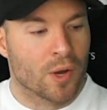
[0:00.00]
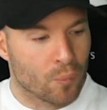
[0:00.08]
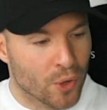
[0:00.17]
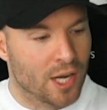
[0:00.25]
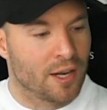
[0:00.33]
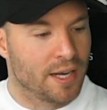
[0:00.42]

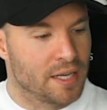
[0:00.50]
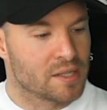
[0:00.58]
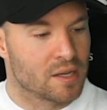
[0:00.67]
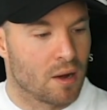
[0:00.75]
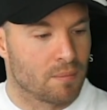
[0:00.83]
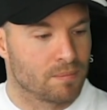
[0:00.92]
we really
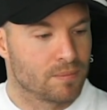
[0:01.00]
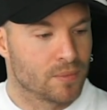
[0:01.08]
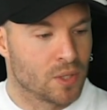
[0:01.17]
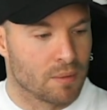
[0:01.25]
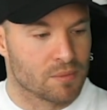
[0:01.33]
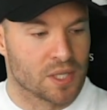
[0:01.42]
need to
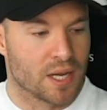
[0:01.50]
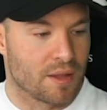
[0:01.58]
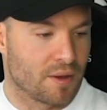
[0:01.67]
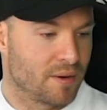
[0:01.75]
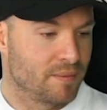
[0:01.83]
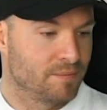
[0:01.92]
come
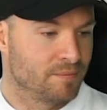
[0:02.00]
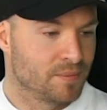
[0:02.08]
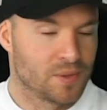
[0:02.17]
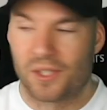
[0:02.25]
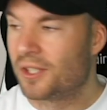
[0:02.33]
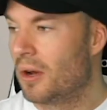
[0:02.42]
together.
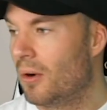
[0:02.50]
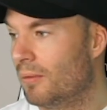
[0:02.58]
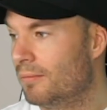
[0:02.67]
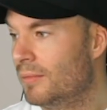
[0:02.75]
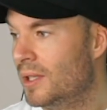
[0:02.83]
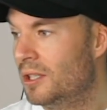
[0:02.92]

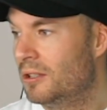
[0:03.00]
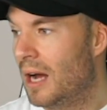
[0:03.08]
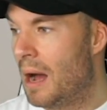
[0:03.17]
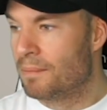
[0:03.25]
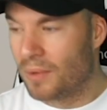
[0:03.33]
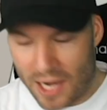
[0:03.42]
So
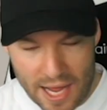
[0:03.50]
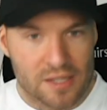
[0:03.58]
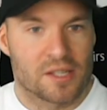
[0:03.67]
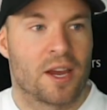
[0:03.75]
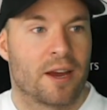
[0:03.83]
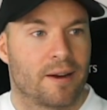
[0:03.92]
I'm
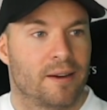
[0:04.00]
glad to